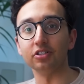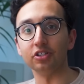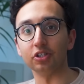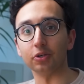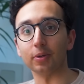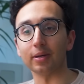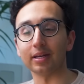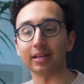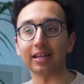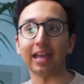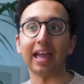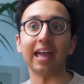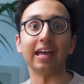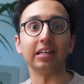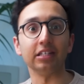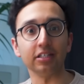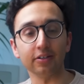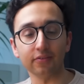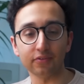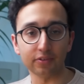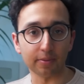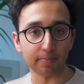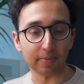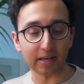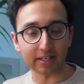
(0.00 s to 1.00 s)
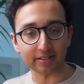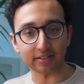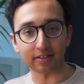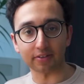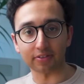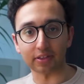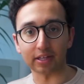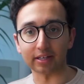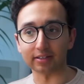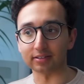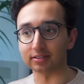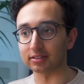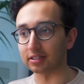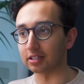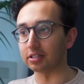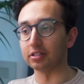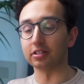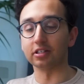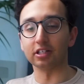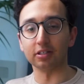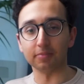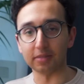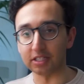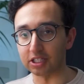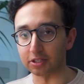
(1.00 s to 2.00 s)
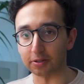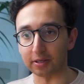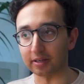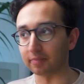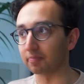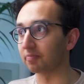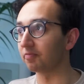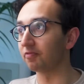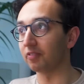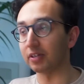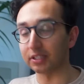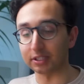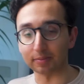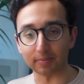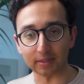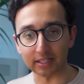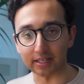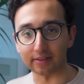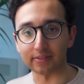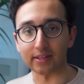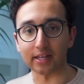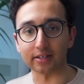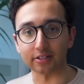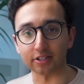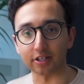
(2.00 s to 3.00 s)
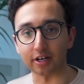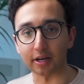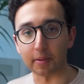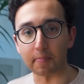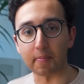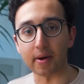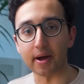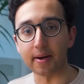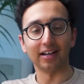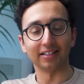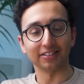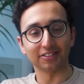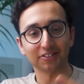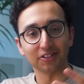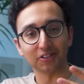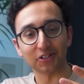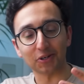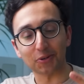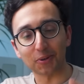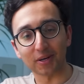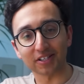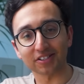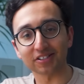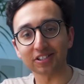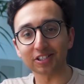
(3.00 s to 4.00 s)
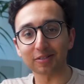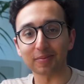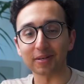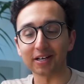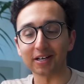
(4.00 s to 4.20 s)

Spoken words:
doing any of the basic things that you're gonna be doing feasibly in that time. And so the question to